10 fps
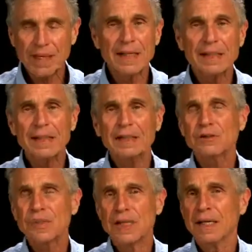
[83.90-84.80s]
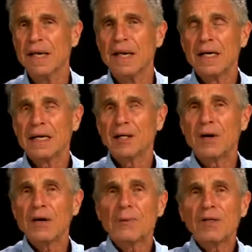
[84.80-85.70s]
and he said to me, You
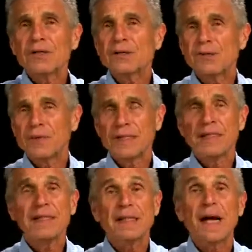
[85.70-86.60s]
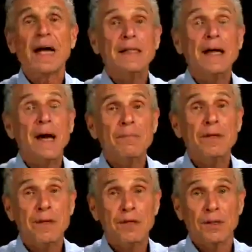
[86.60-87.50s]
know, Alberto, we did not come
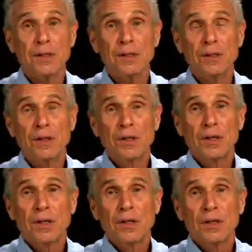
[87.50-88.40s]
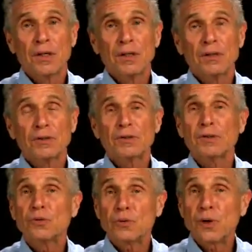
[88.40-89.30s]
here
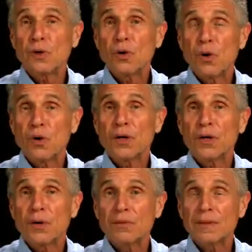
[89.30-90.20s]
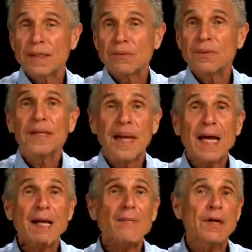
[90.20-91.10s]
to grow corn only. We
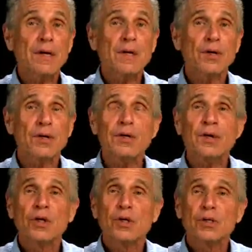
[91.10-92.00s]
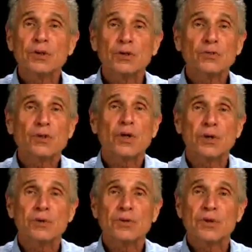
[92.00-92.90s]
came here to
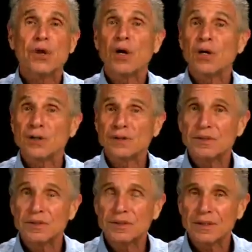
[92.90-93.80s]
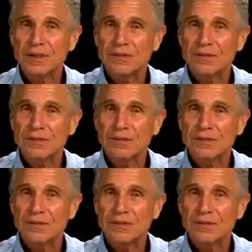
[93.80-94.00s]
grow gods.